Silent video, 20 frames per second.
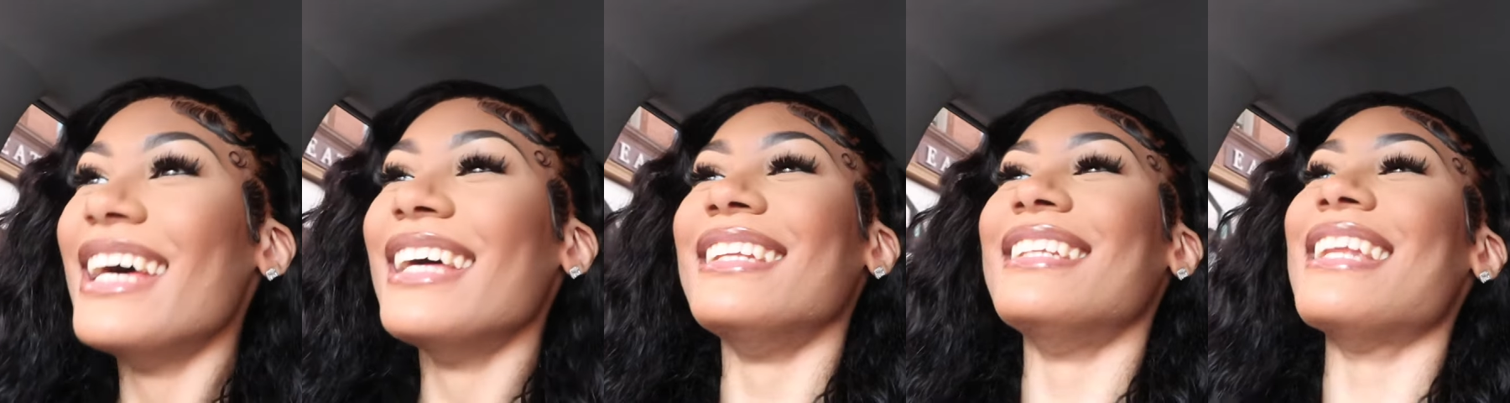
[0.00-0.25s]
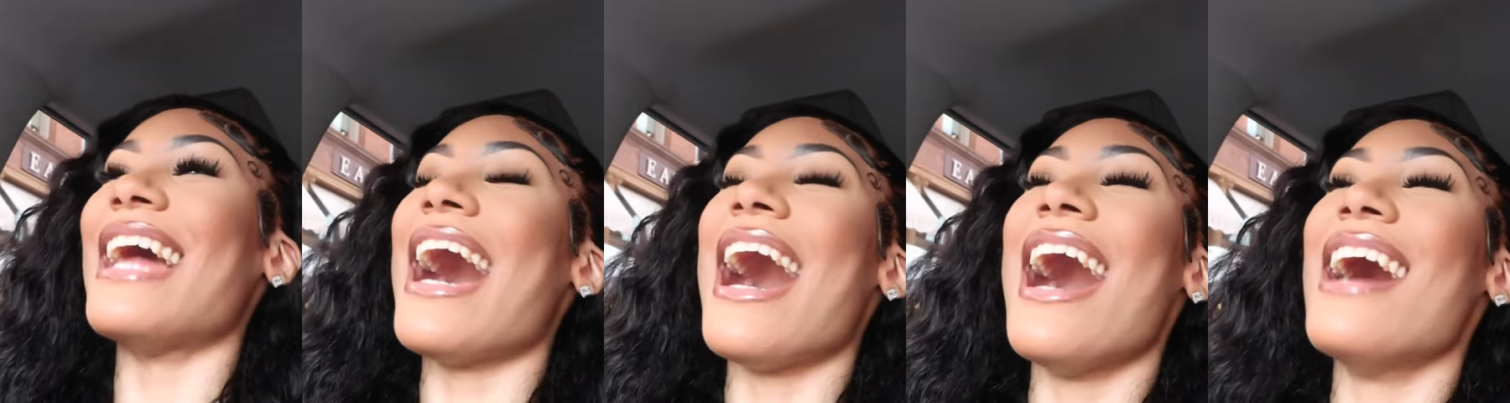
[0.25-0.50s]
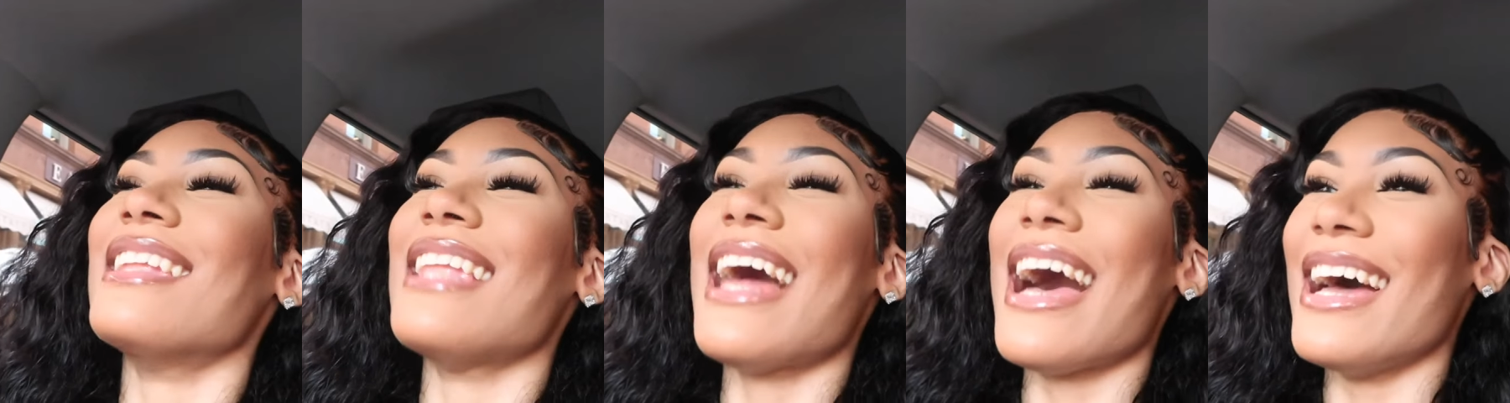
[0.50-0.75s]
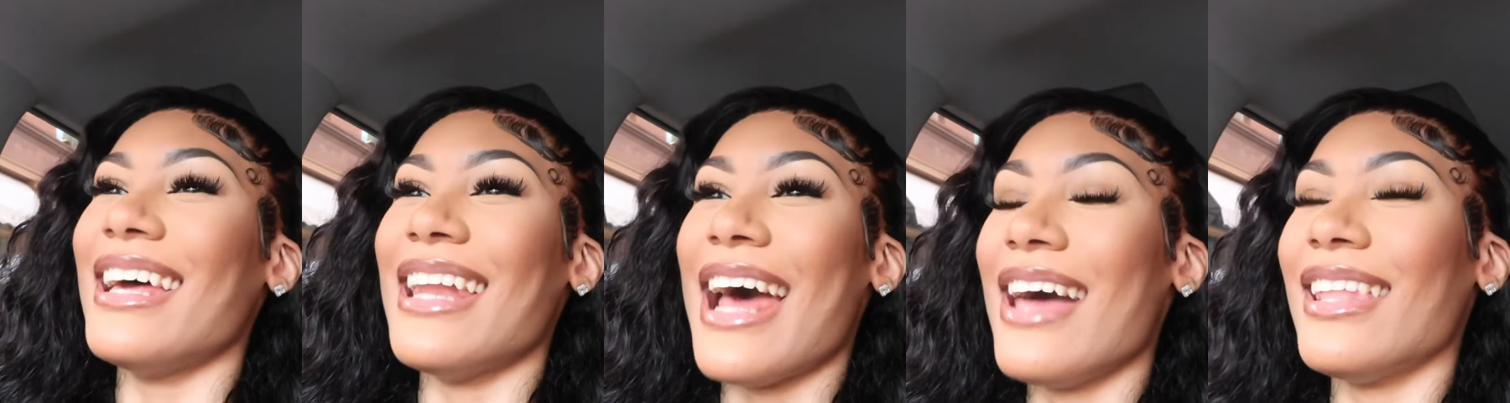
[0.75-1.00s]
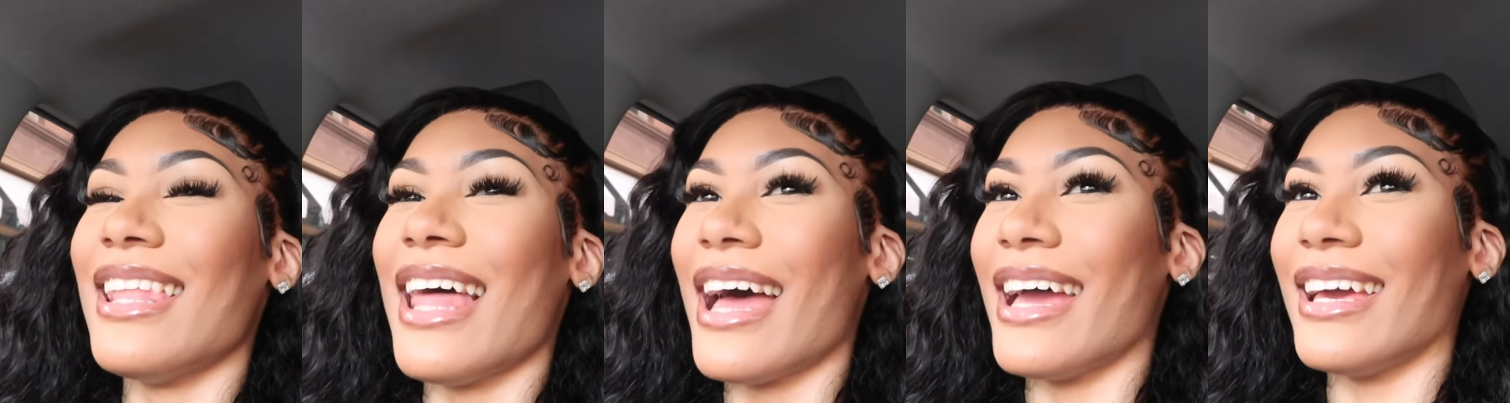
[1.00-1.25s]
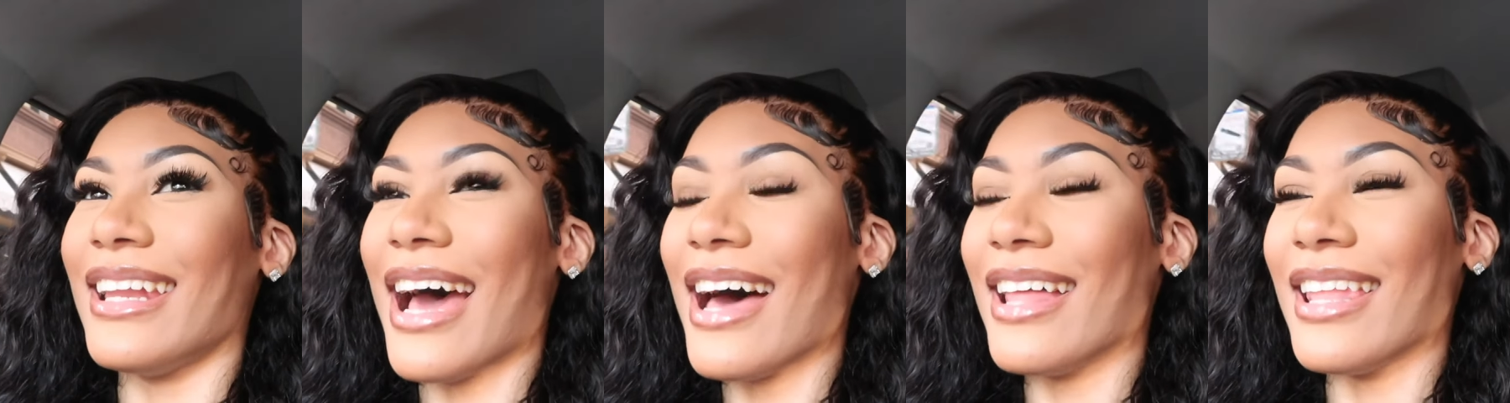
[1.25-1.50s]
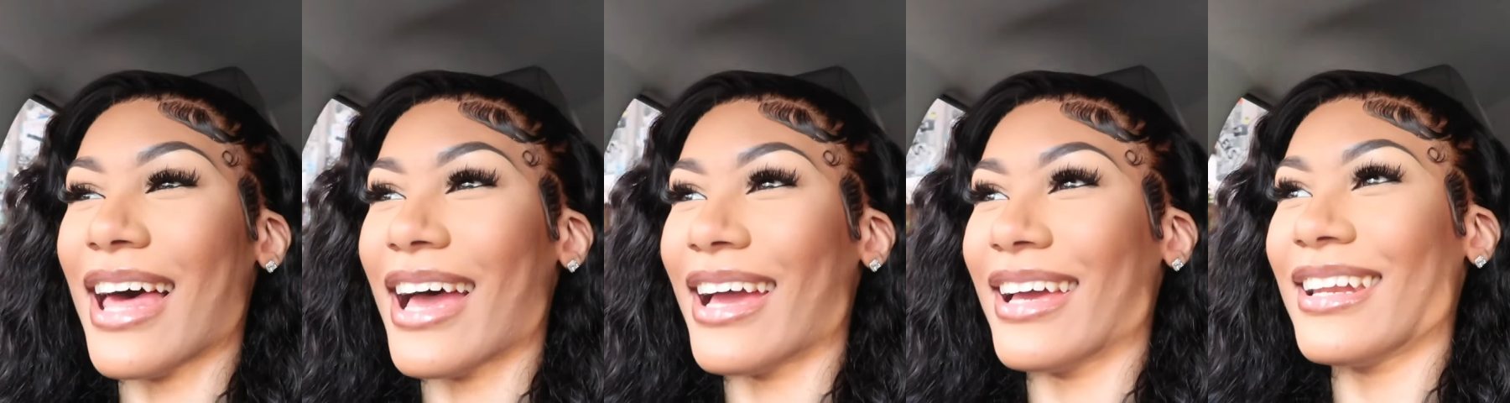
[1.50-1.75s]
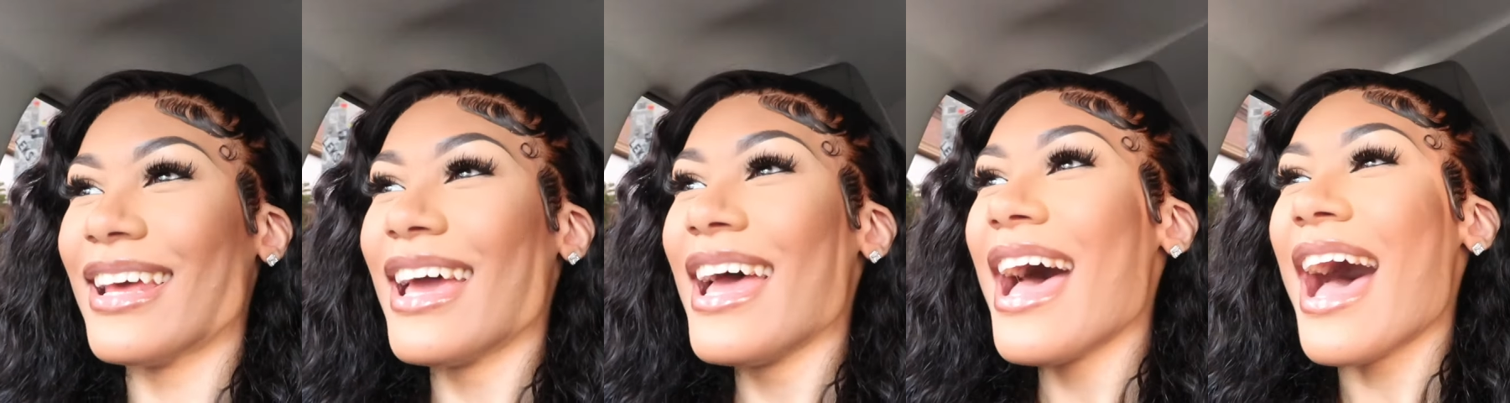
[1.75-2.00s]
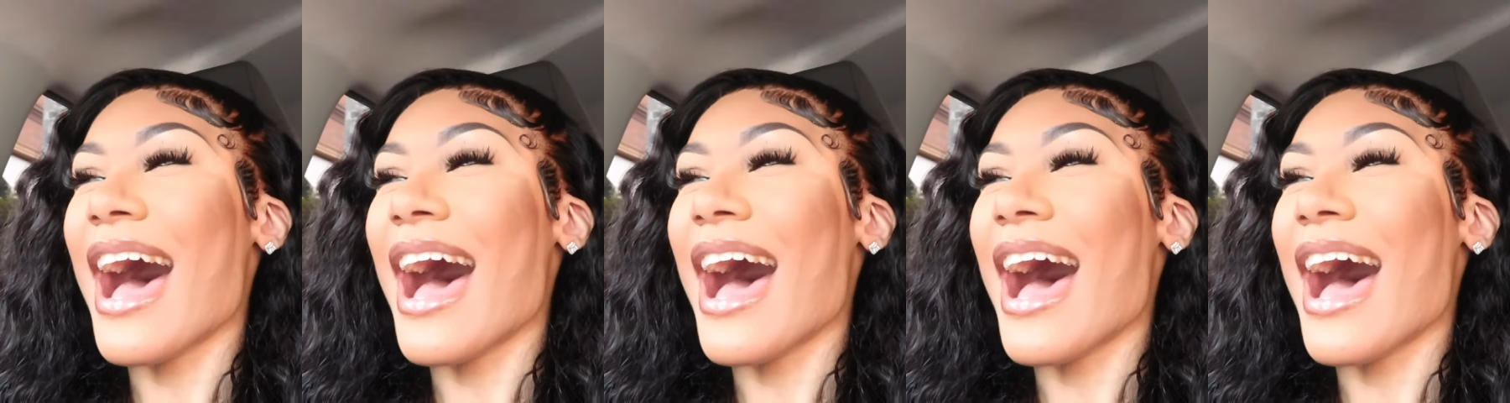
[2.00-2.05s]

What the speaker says: Nah, I lied.